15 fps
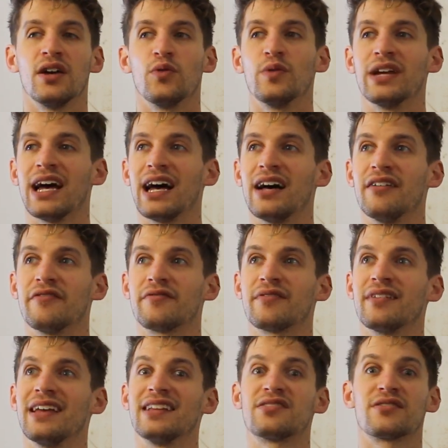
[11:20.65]
we have
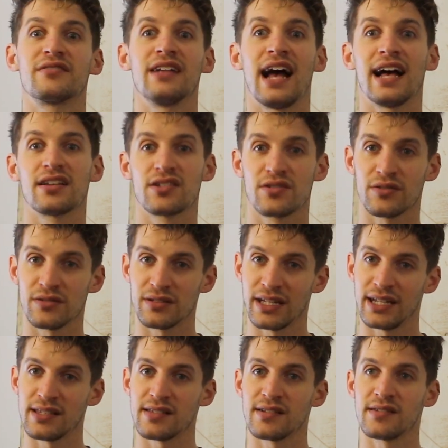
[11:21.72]
international
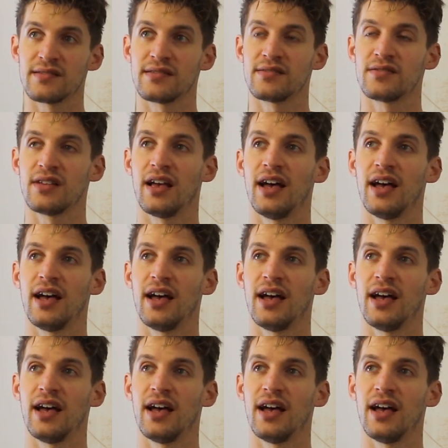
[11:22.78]
dancers,